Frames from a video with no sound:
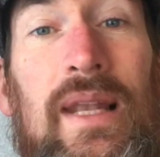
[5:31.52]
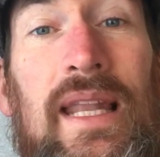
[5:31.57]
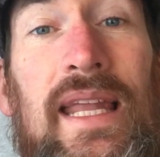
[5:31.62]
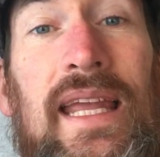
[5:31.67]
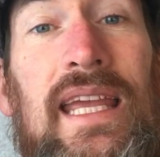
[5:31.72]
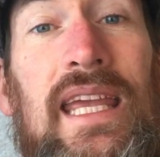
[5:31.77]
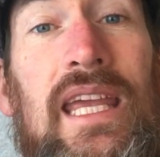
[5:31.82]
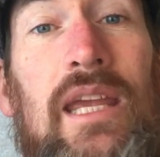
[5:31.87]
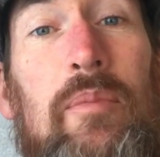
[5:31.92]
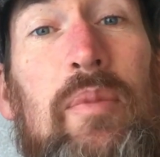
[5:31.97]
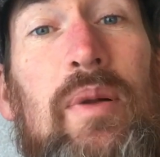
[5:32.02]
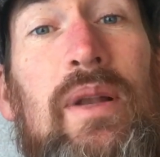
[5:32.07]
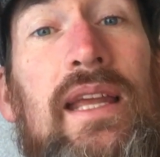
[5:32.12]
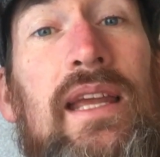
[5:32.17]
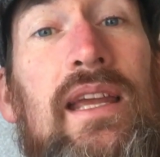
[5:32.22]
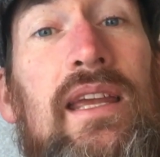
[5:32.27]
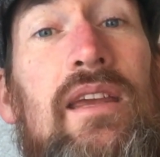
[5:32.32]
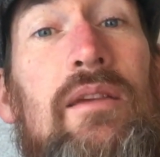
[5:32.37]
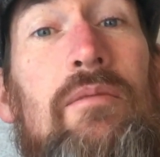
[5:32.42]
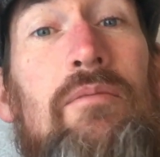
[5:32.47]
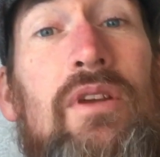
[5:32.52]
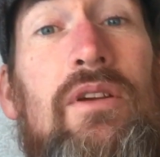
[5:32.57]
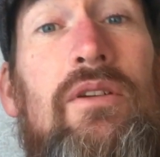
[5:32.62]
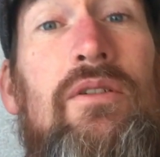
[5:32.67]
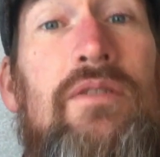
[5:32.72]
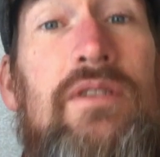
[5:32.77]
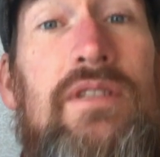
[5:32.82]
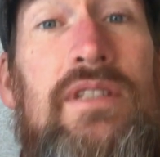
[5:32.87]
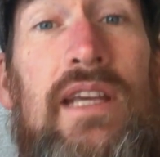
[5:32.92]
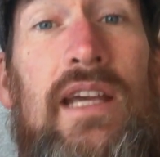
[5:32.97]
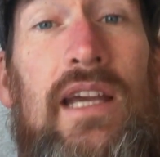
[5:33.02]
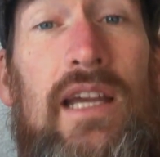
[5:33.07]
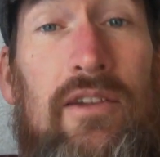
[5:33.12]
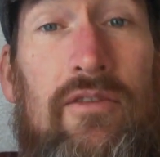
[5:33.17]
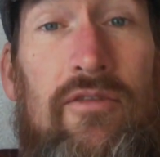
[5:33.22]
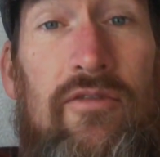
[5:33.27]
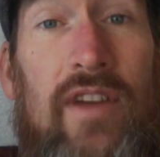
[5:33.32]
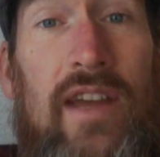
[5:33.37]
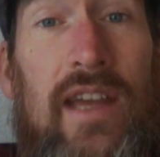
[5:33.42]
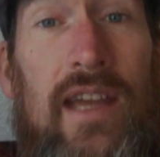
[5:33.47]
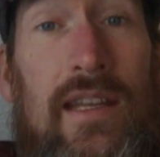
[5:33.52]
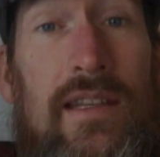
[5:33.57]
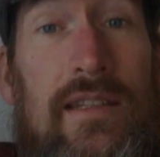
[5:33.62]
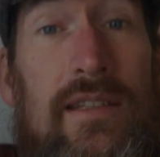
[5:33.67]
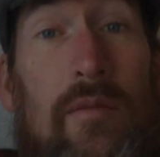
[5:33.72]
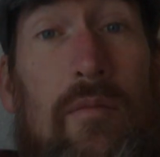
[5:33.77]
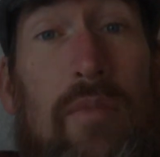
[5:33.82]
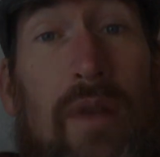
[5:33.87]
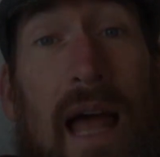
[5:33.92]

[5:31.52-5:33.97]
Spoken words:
plinky plinky music, fade to